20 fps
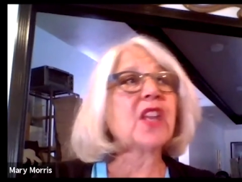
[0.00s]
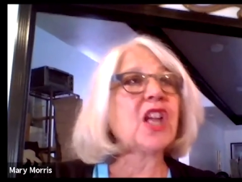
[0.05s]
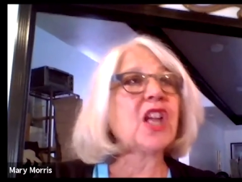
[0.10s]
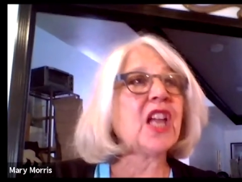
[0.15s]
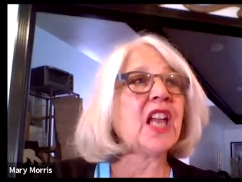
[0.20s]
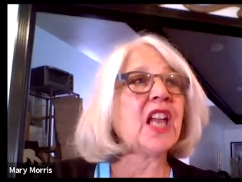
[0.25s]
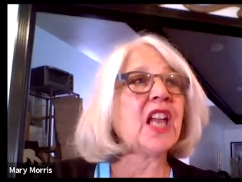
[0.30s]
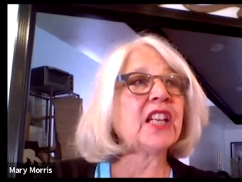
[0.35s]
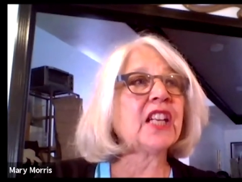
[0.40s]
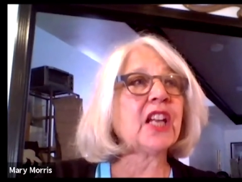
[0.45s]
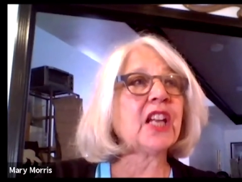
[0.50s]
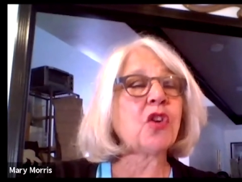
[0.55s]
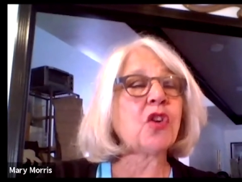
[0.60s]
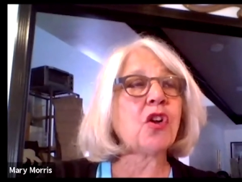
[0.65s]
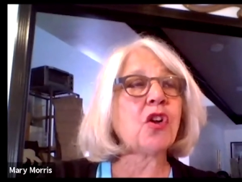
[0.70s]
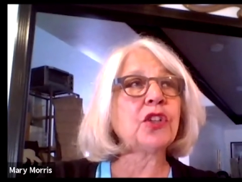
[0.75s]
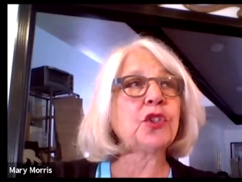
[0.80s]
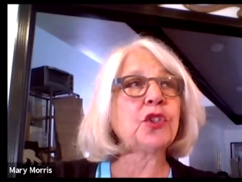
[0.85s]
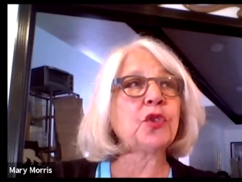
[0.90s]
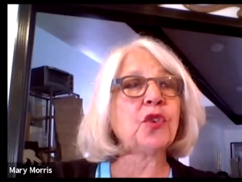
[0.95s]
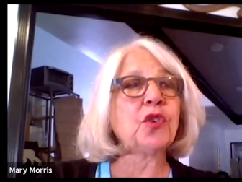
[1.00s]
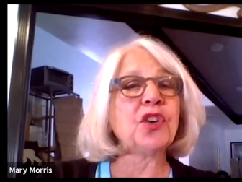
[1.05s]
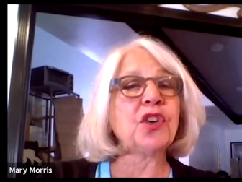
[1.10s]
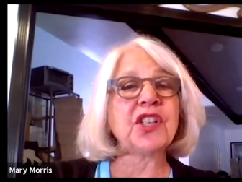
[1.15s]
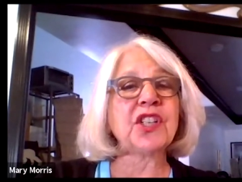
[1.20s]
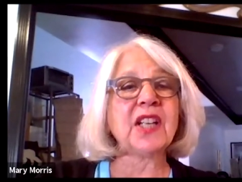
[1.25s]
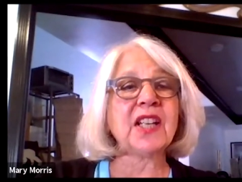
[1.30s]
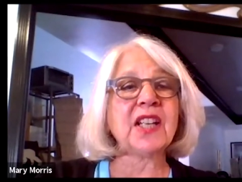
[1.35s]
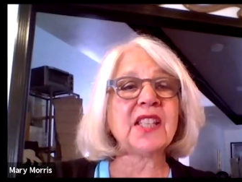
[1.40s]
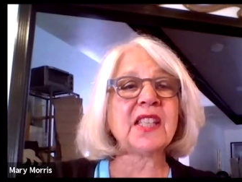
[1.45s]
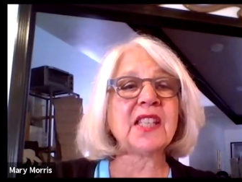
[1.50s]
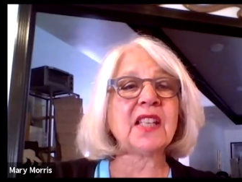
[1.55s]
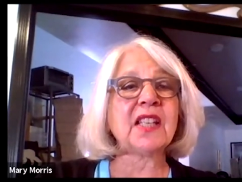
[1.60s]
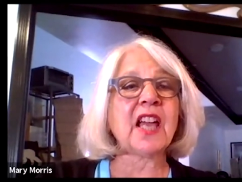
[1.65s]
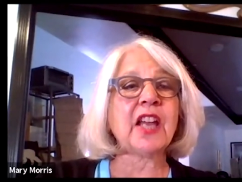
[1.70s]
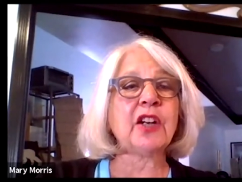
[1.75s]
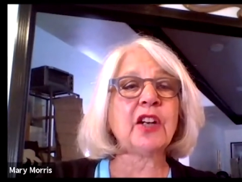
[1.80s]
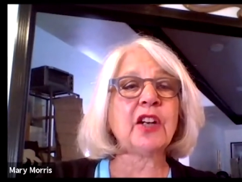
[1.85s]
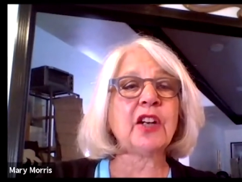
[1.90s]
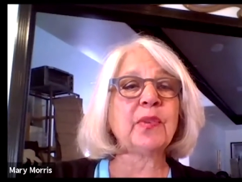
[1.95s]
And I called George and I said,
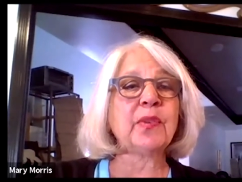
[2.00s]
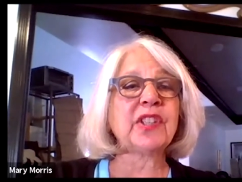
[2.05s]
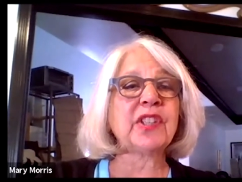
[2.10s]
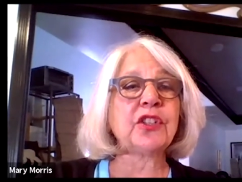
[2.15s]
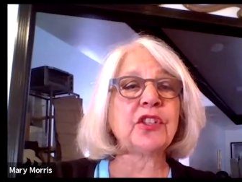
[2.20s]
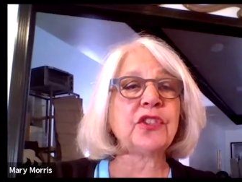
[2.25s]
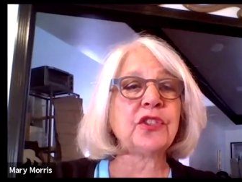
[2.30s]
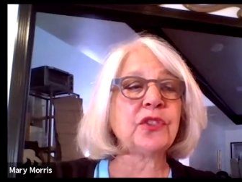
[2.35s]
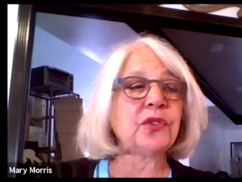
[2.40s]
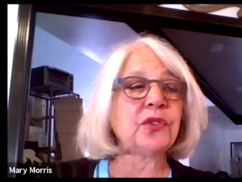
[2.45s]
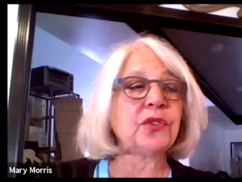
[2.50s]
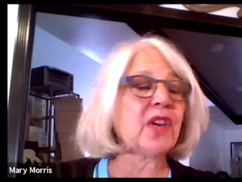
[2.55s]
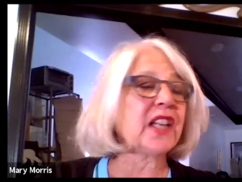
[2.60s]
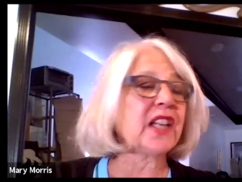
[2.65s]
I don't know what to do.